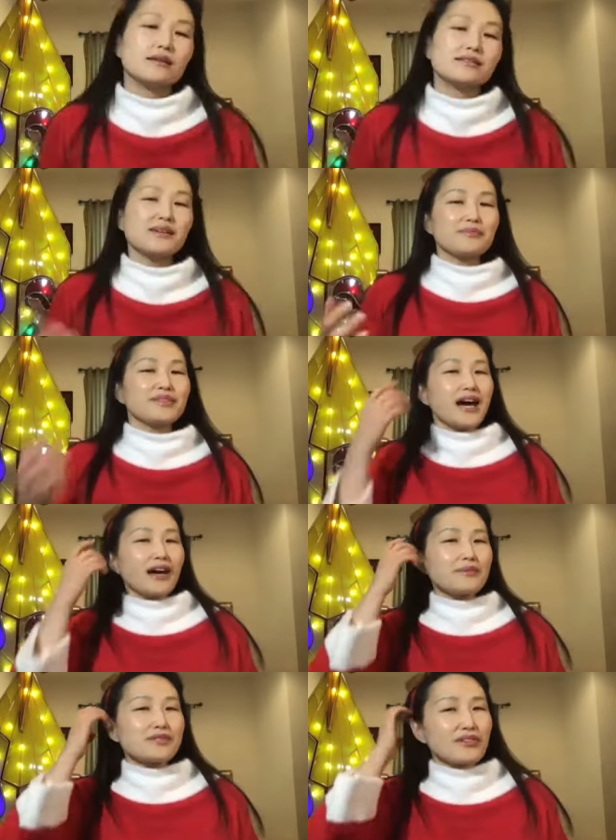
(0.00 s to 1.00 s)

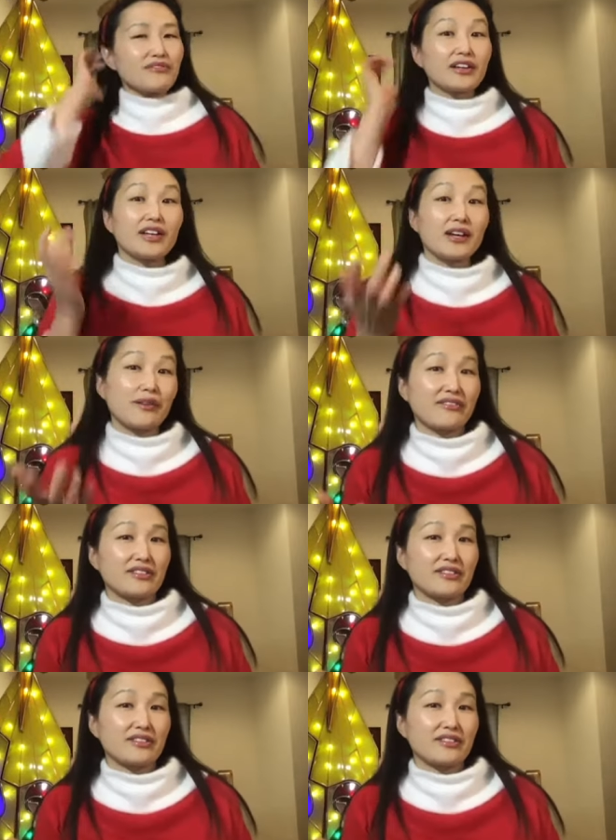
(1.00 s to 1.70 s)
Sometimes we feel like we have